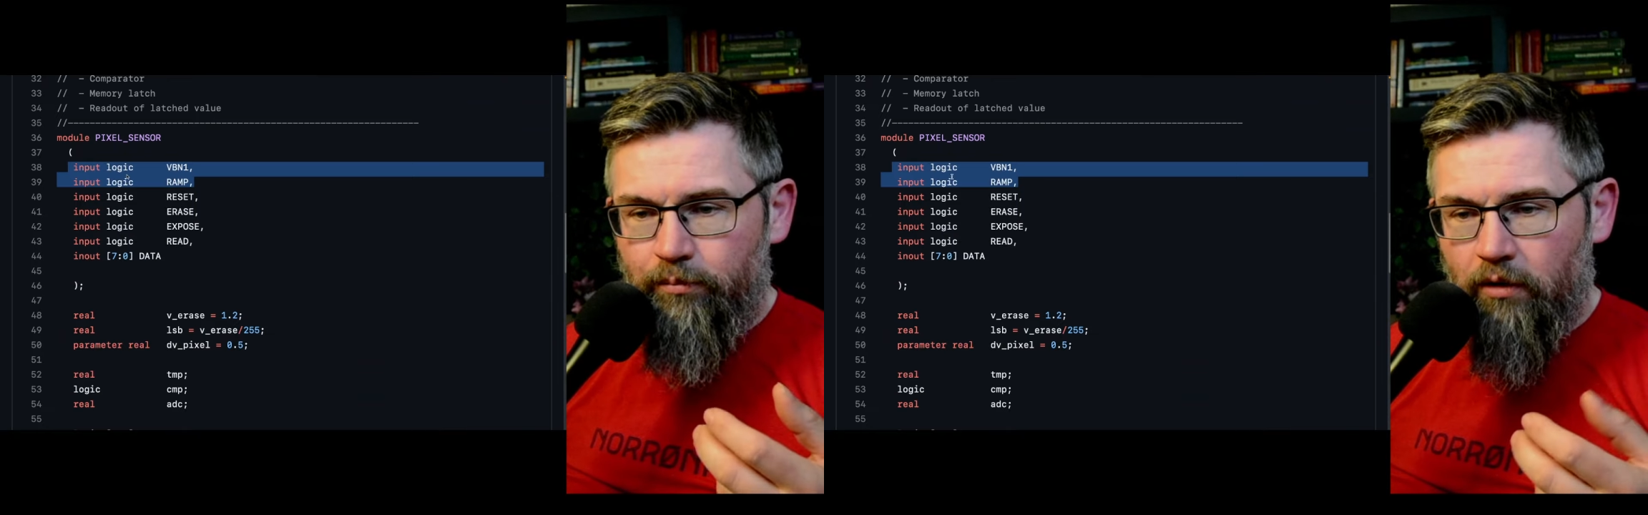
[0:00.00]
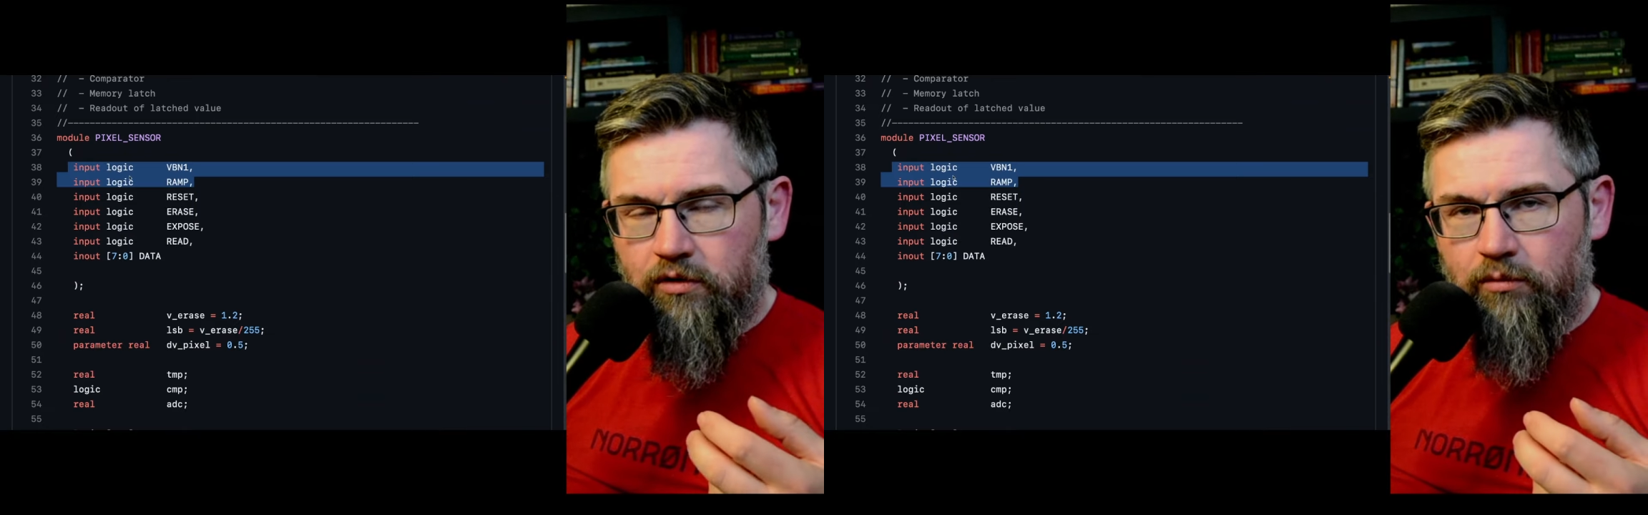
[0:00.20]

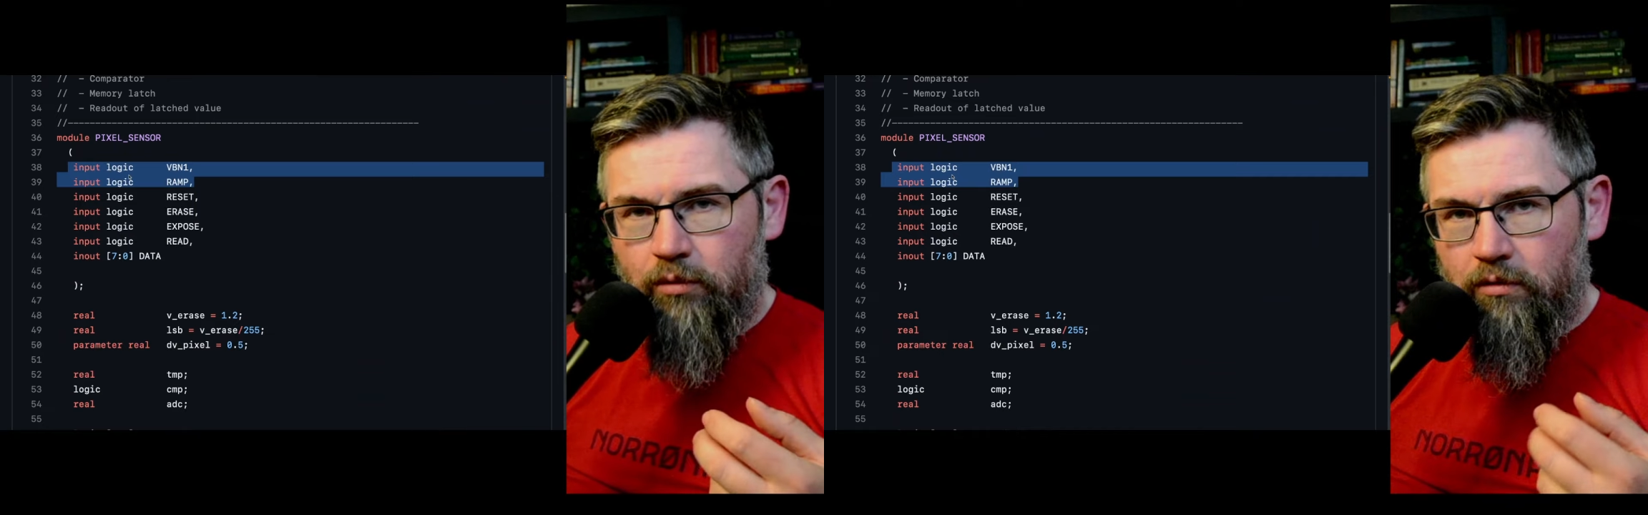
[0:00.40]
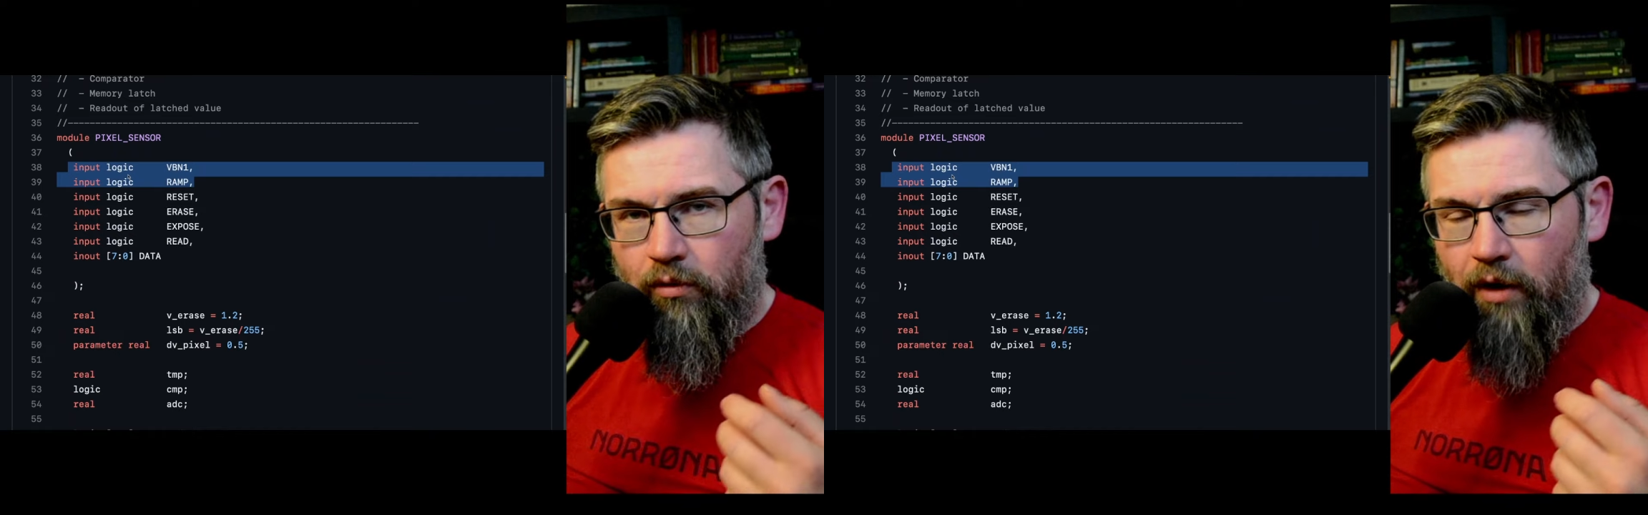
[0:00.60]

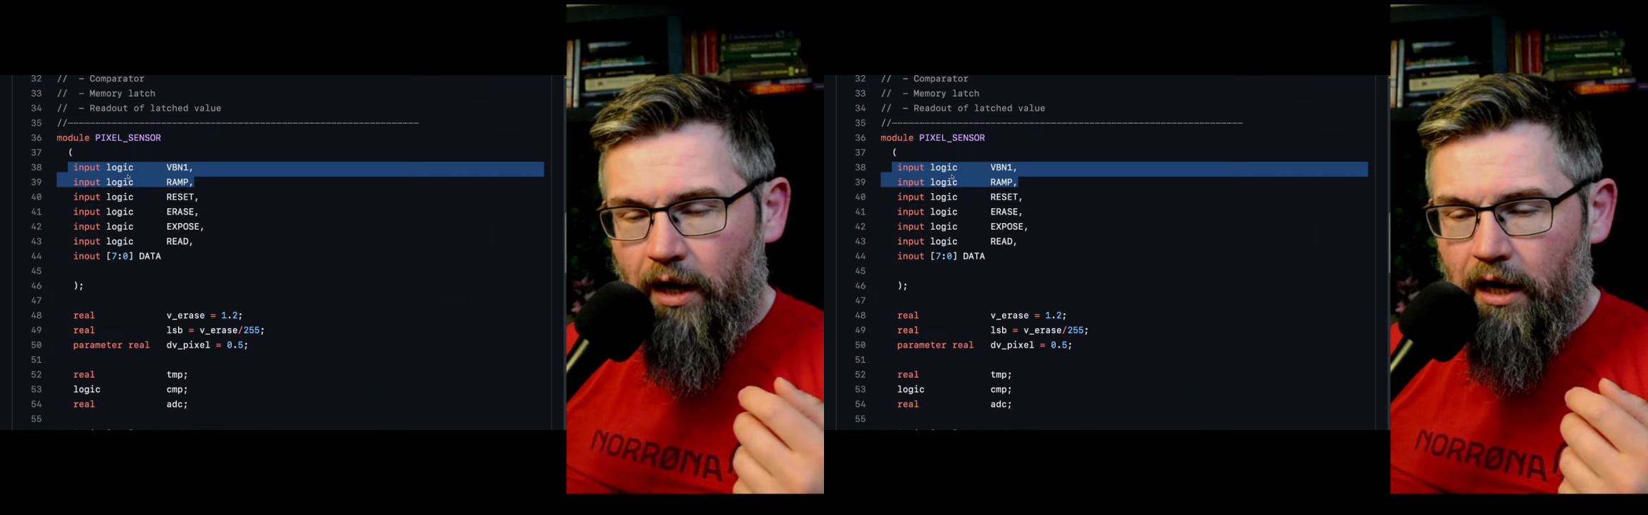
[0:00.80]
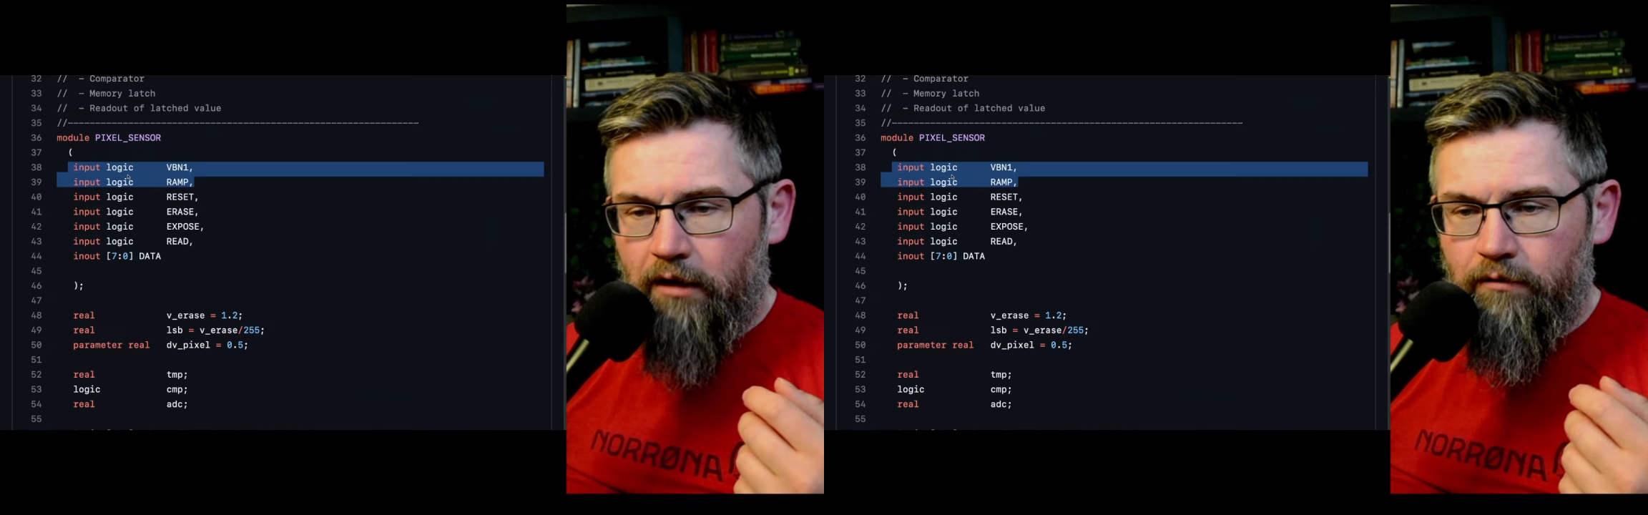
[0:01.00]
possible to
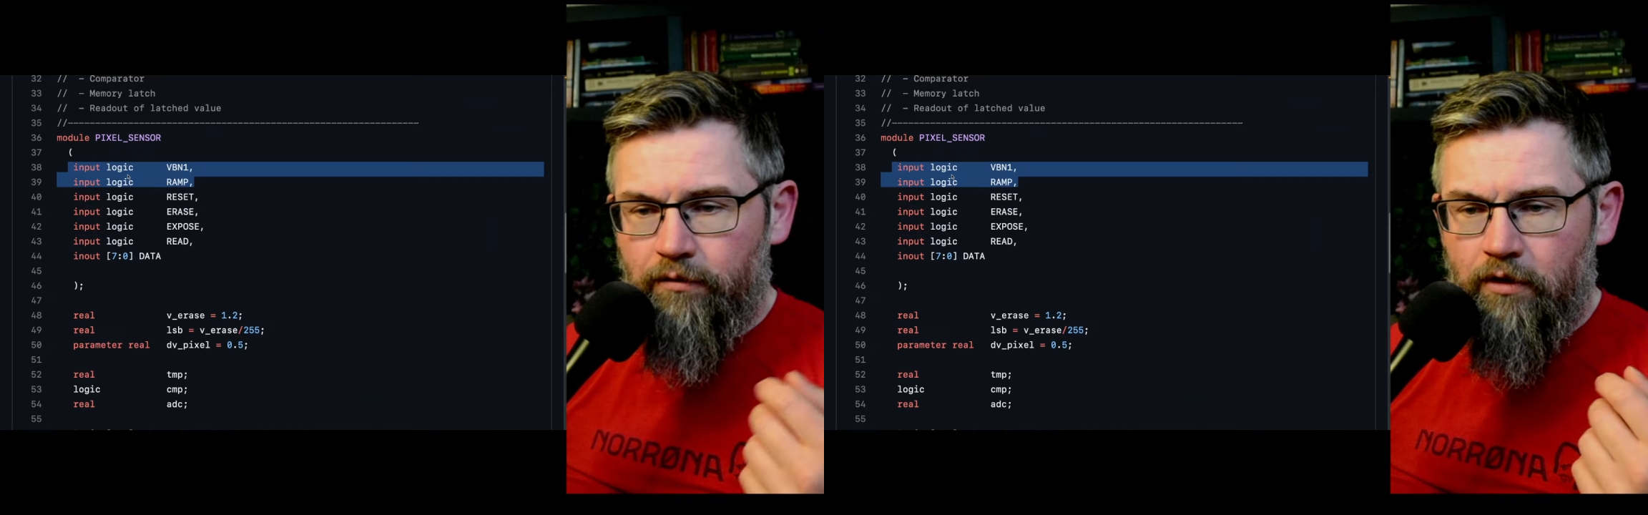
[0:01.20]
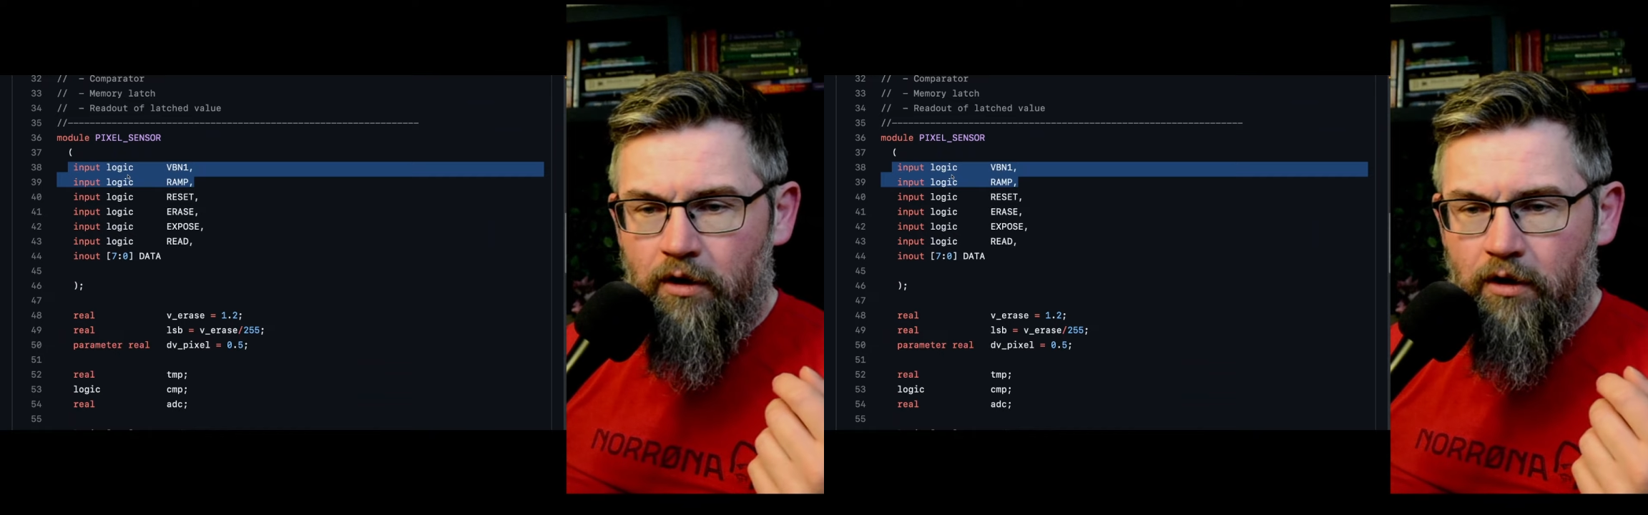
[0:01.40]
have